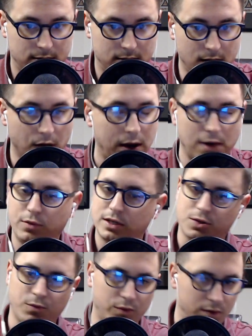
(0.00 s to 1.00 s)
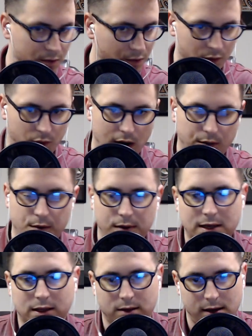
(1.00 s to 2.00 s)
Okay, which where we
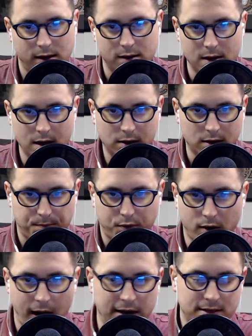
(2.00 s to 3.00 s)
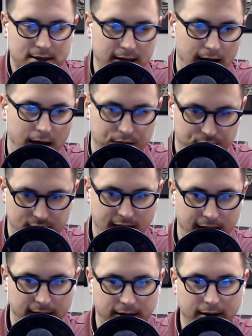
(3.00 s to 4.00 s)
would get the the Protestant
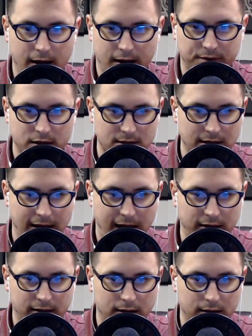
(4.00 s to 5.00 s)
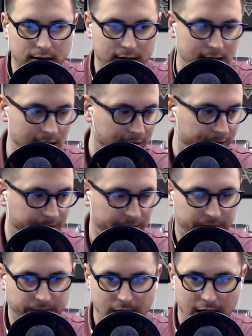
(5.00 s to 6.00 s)
understanding of this analogy of
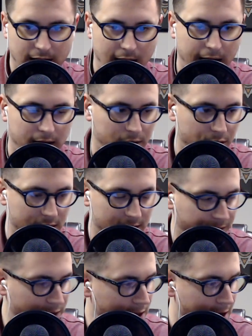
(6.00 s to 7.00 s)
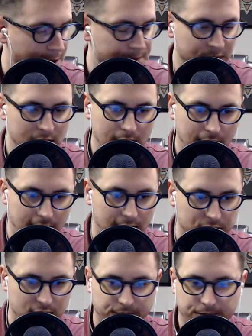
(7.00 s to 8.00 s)
an analogia fide,
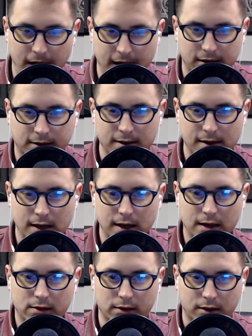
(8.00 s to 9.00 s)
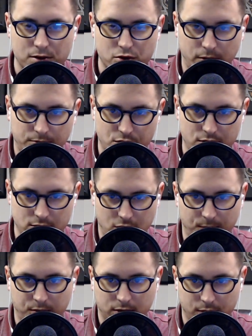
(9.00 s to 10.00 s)
analogy of faith, that the scriptures
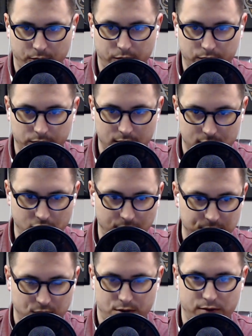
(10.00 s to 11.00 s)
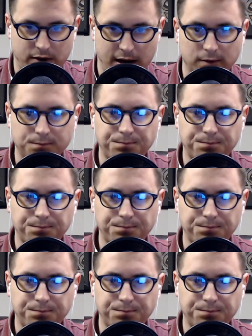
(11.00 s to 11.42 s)
interpret the, the scriptures, right?